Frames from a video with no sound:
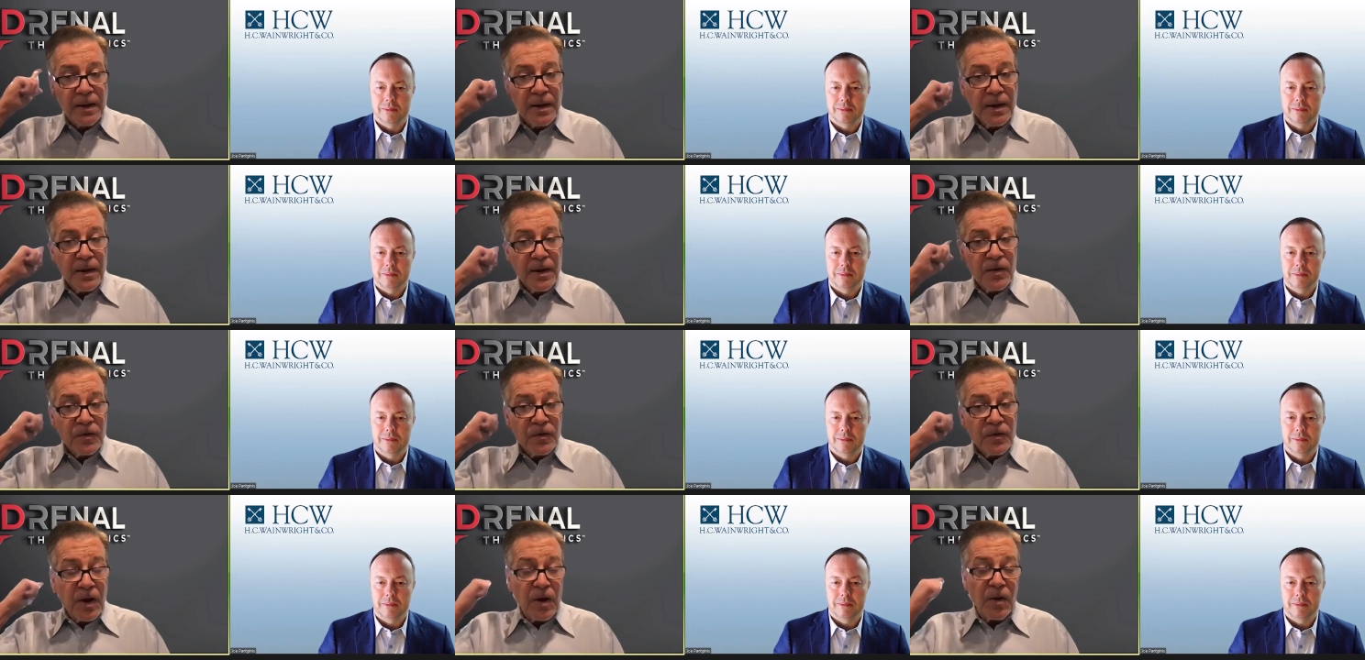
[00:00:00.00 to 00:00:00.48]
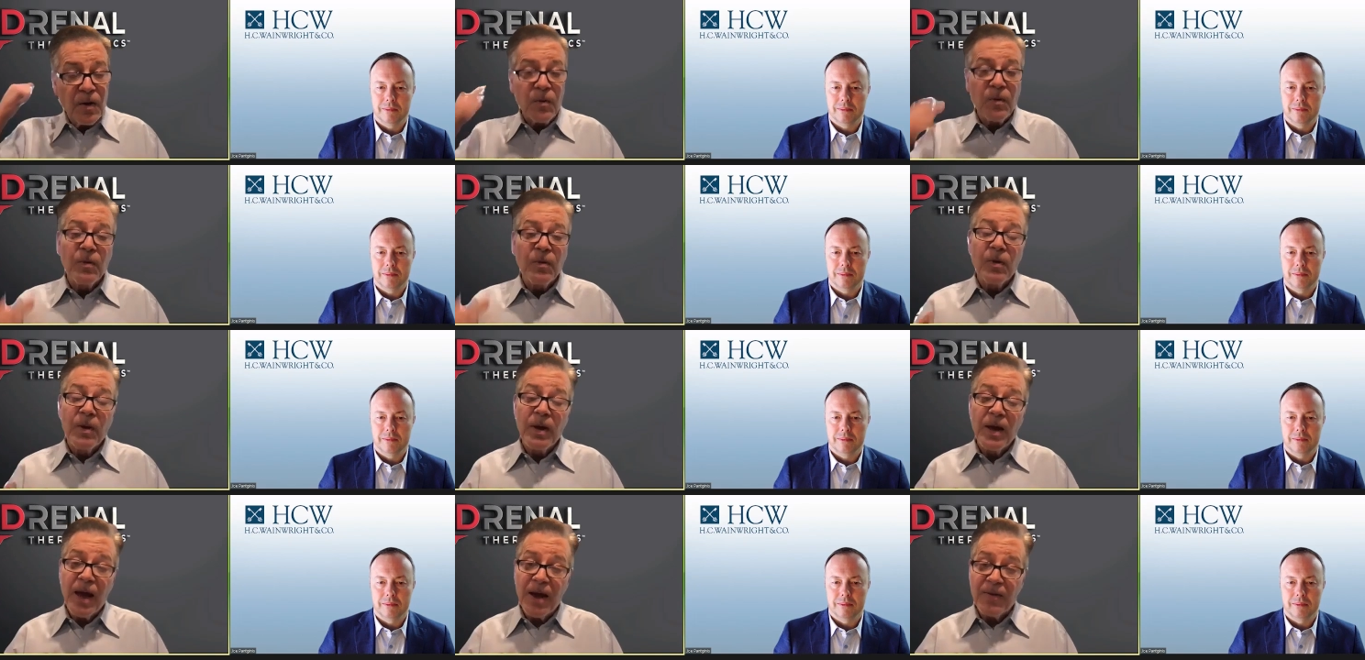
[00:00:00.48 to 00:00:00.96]
Speaker 1: So
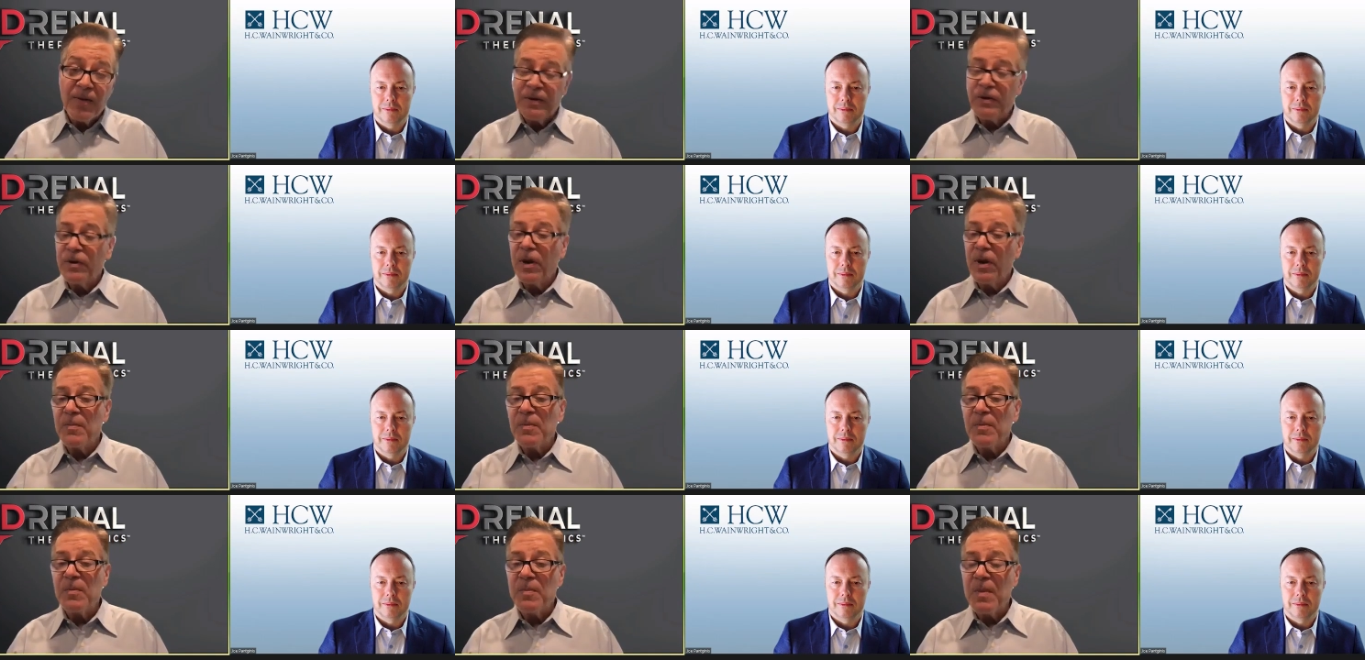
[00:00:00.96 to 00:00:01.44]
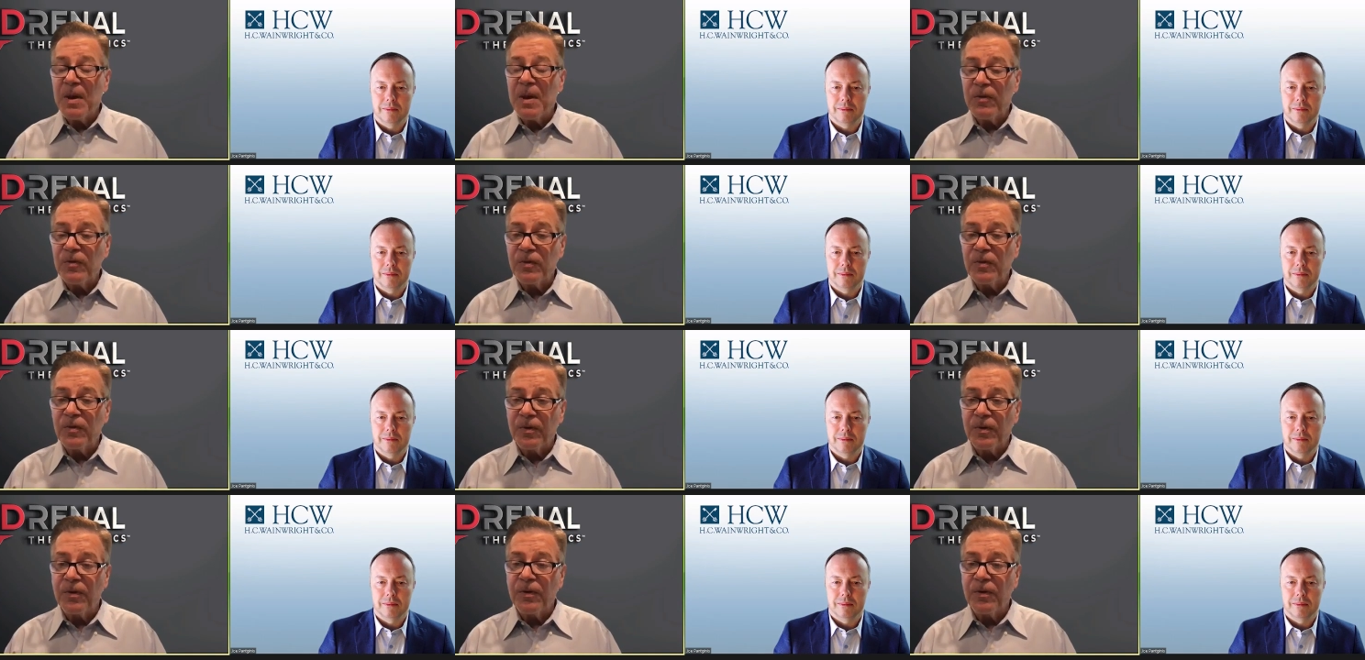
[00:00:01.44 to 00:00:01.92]
every time you
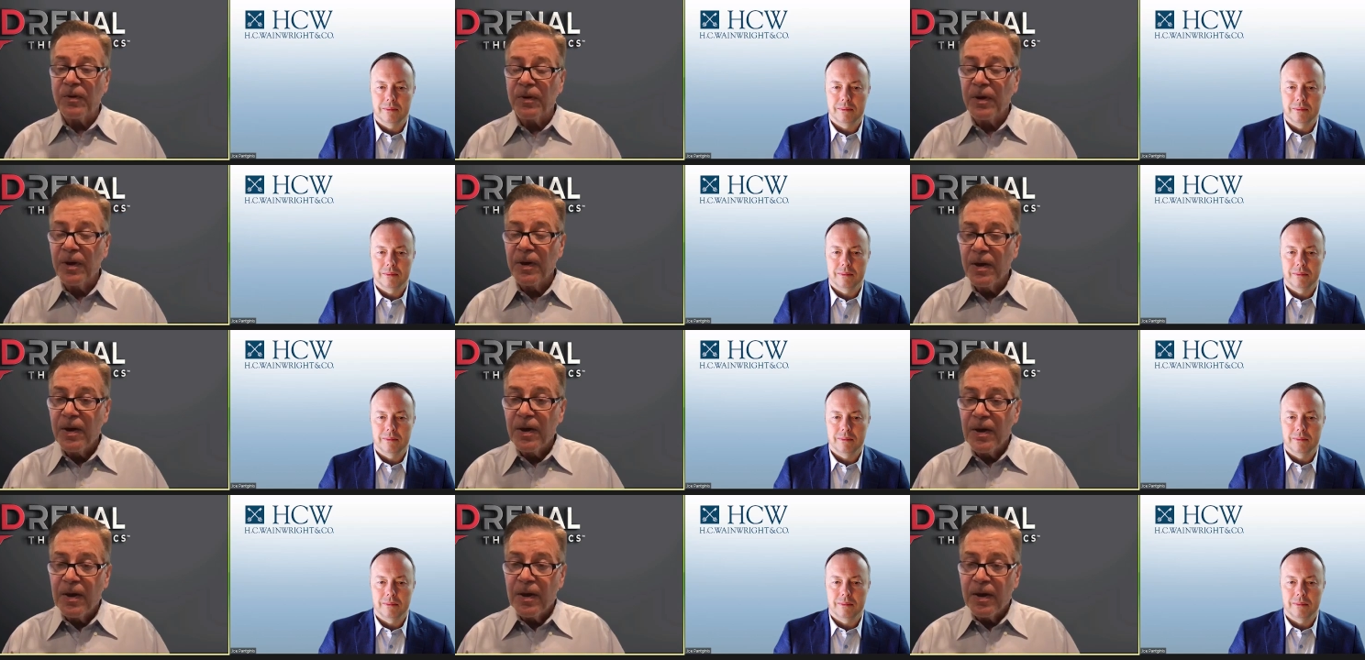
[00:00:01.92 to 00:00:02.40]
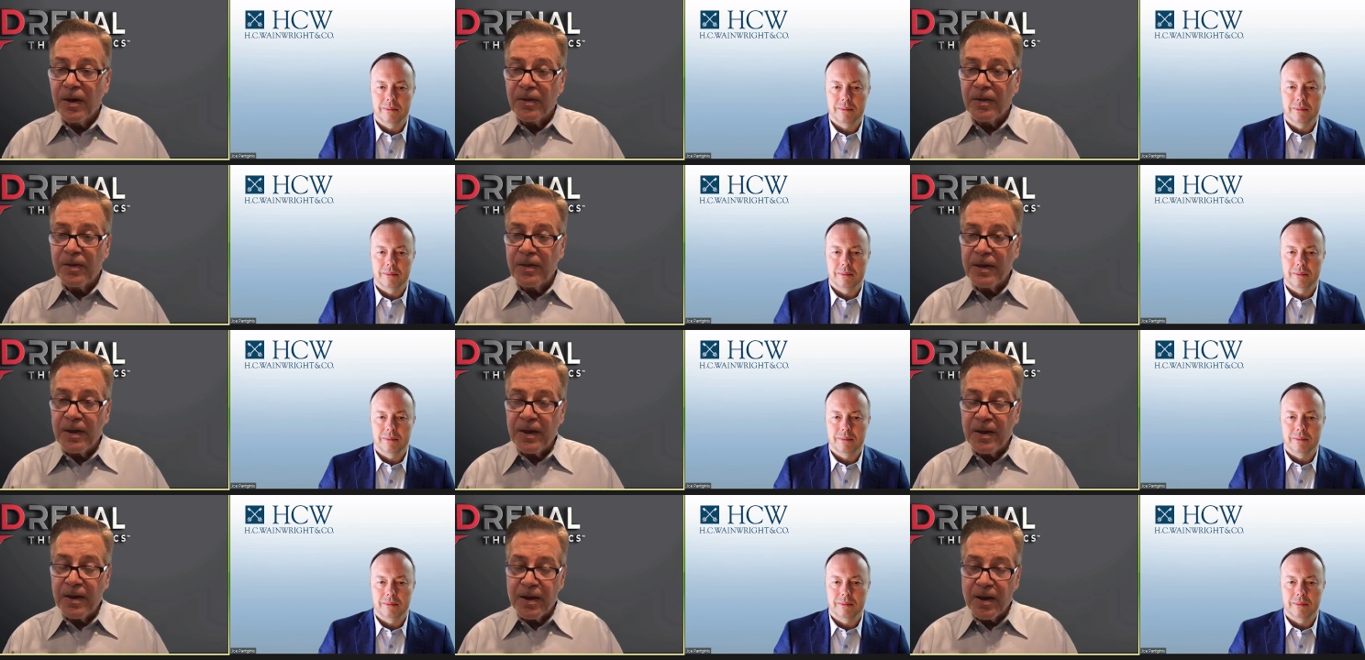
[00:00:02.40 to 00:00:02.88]
measure
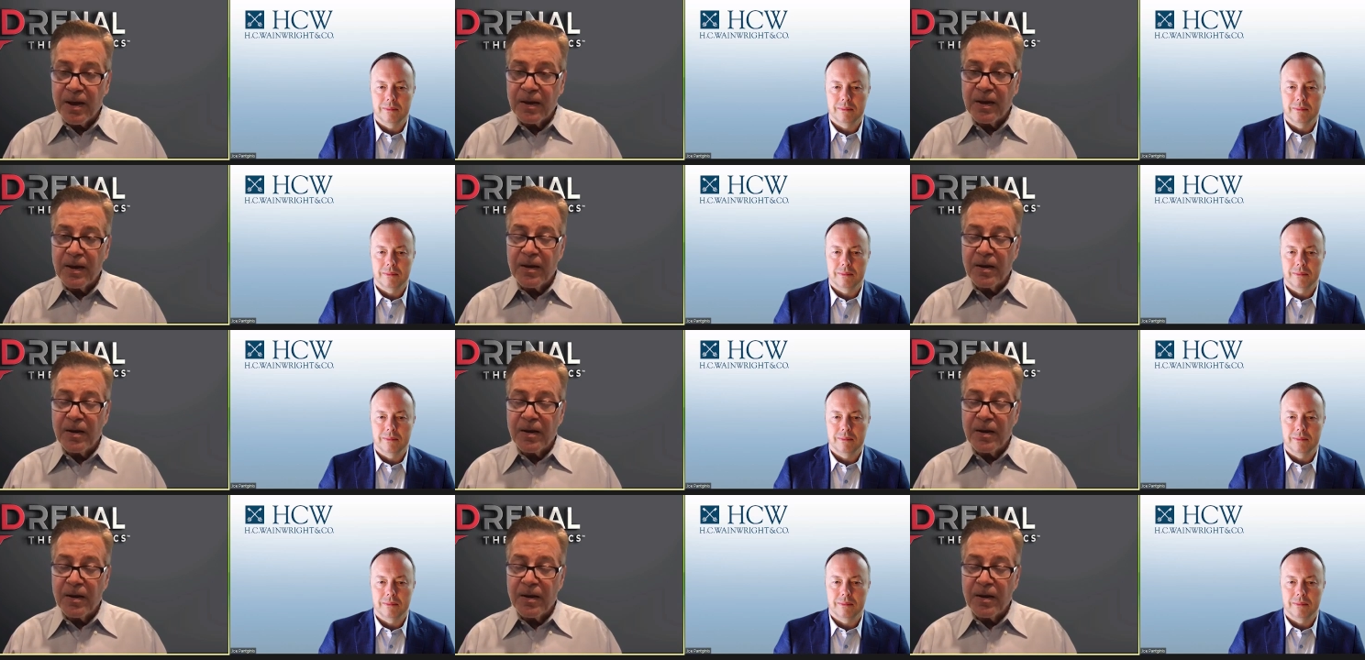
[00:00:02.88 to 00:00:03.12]
the,